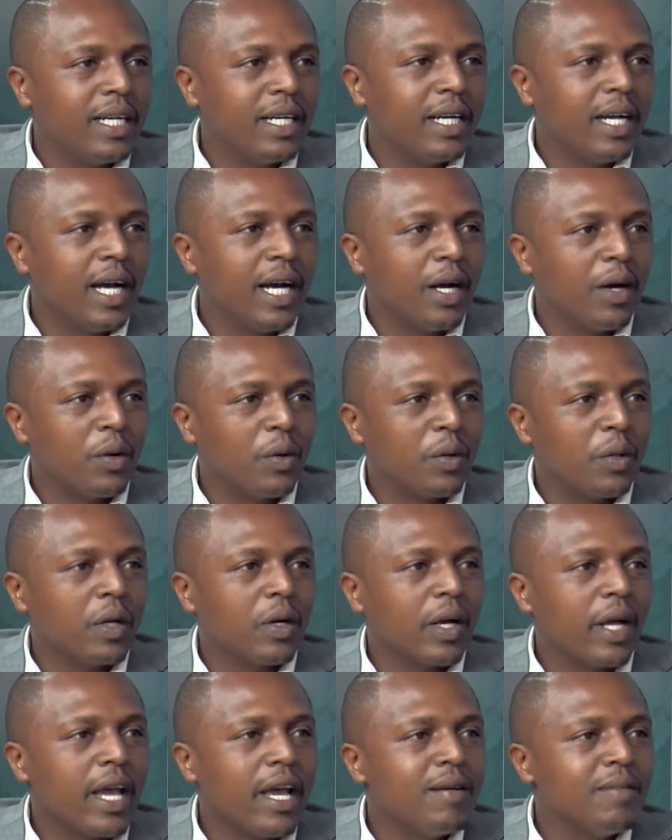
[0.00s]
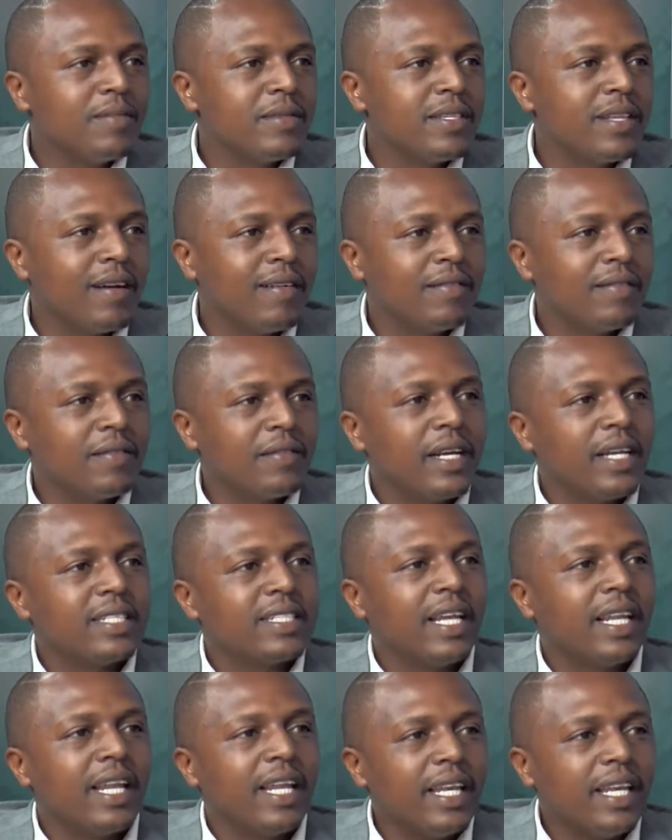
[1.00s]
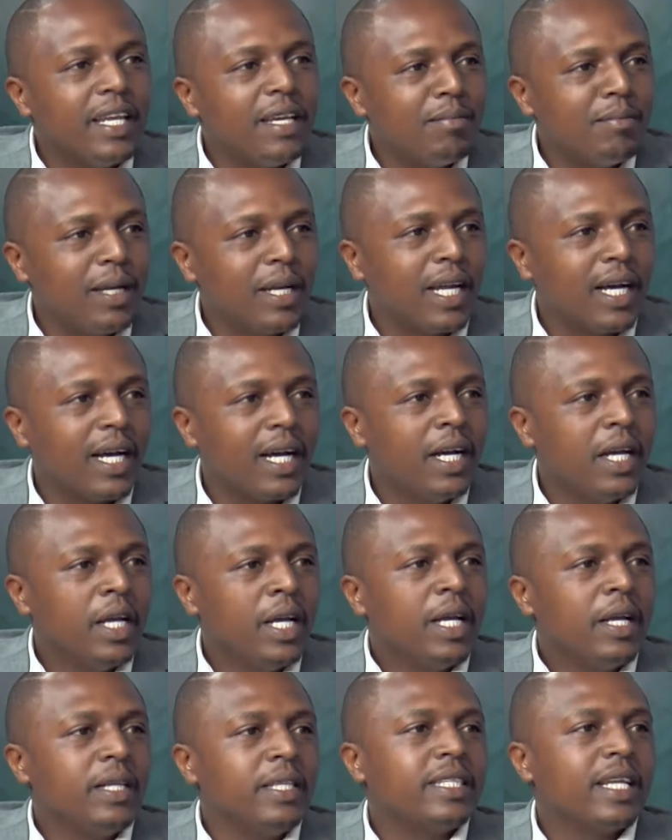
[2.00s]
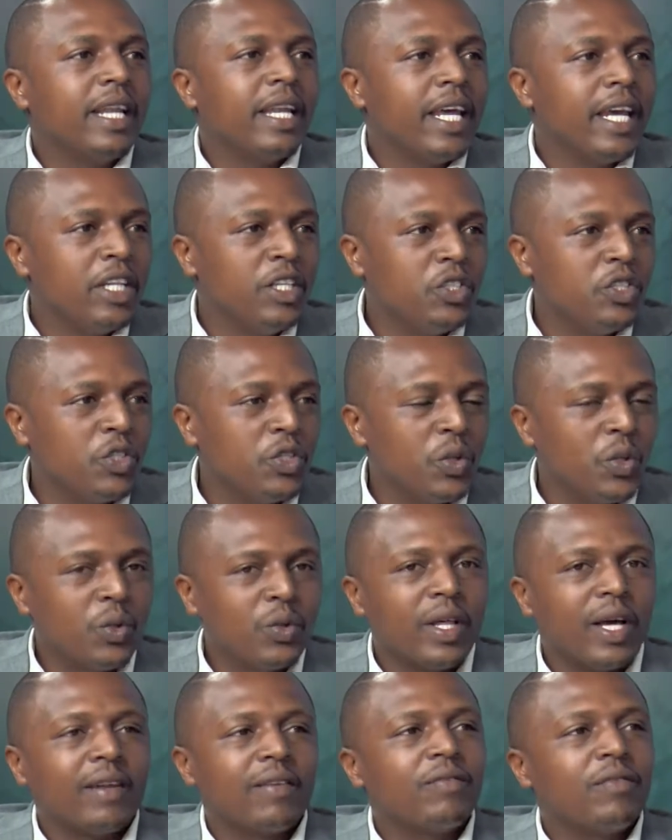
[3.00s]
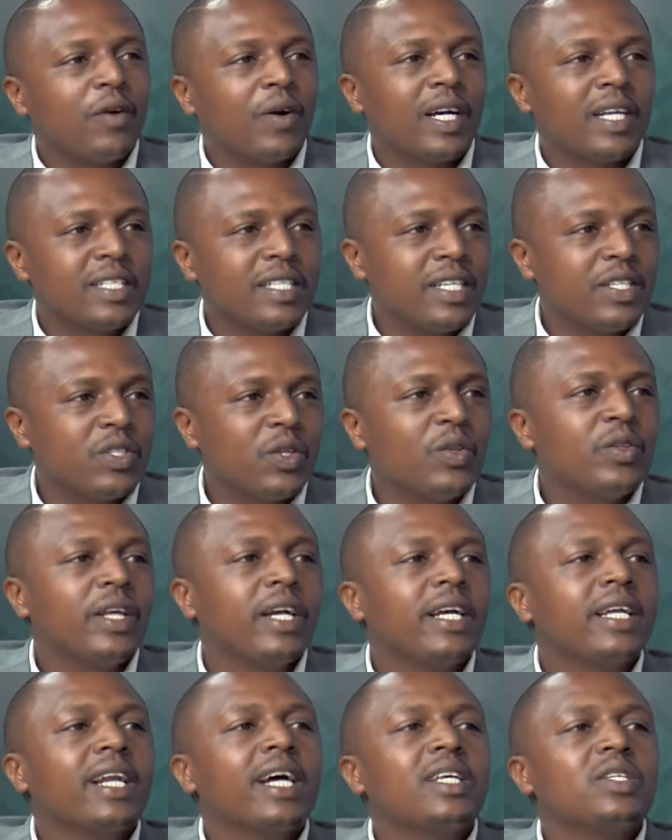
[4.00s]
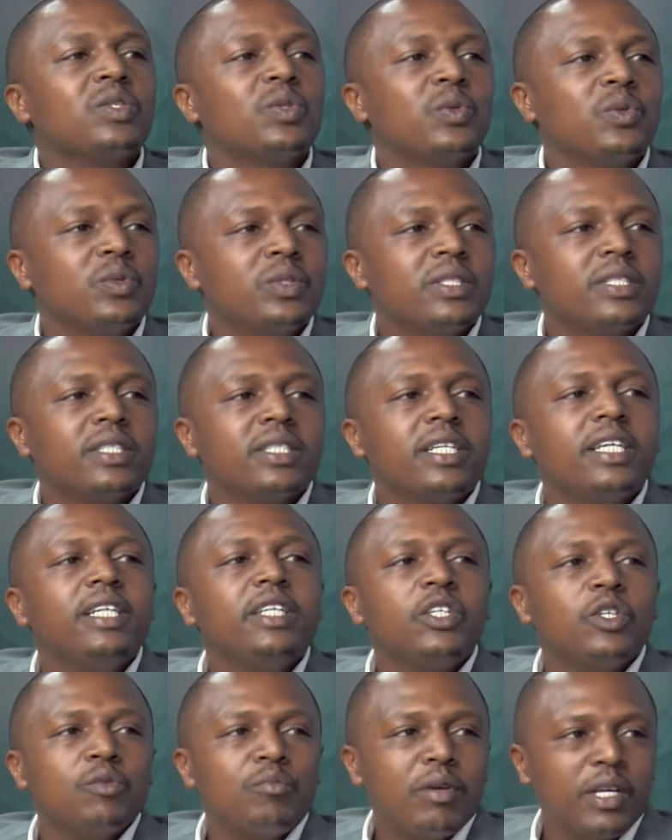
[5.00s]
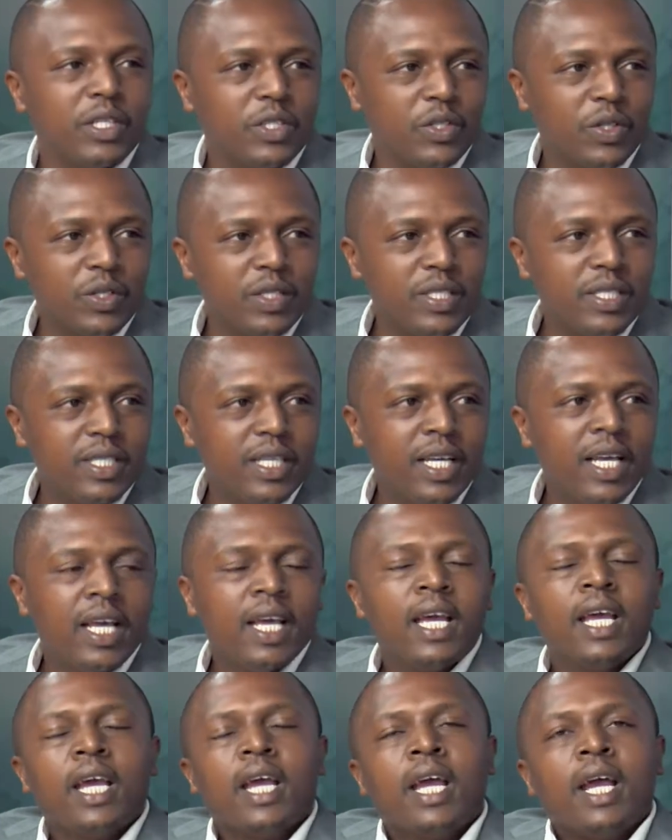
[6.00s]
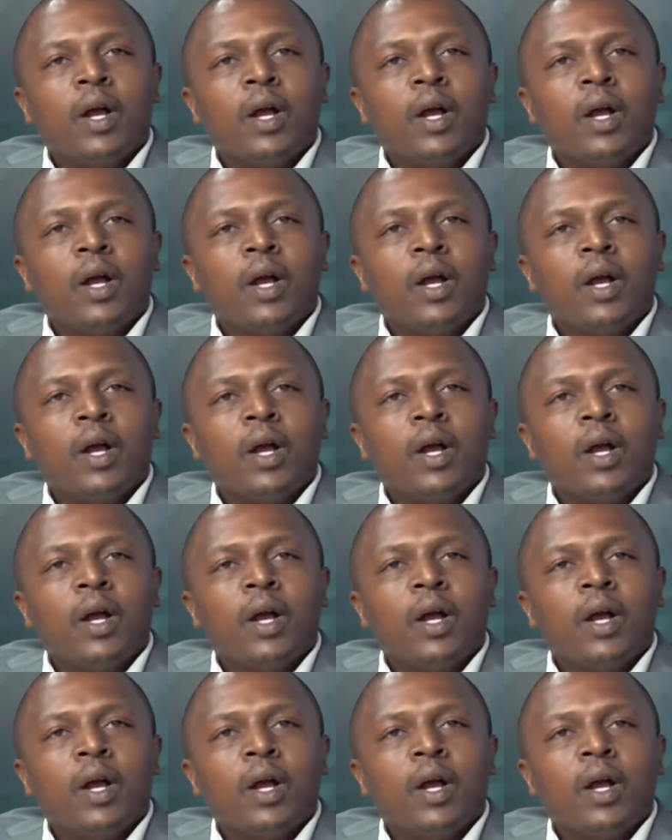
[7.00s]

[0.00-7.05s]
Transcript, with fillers: Uh, MSAV as an enabler, it's an NGO that focuses on the grassroots incubations. Mm -hmm.